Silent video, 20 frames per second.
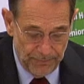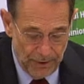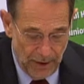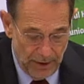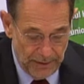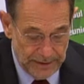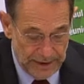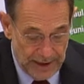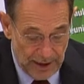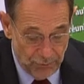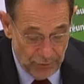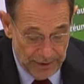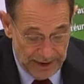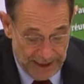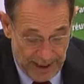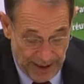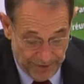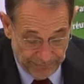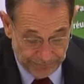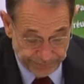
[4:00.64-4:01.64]
problem that we
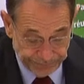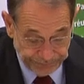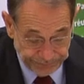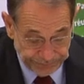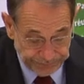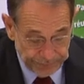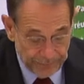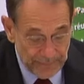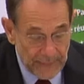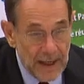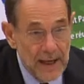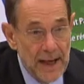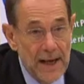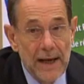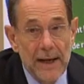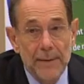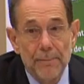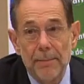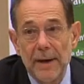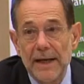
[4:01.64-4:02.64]
have.
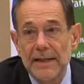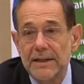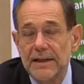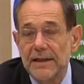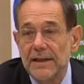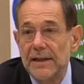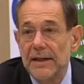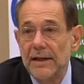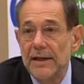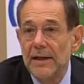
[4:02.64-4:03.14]
But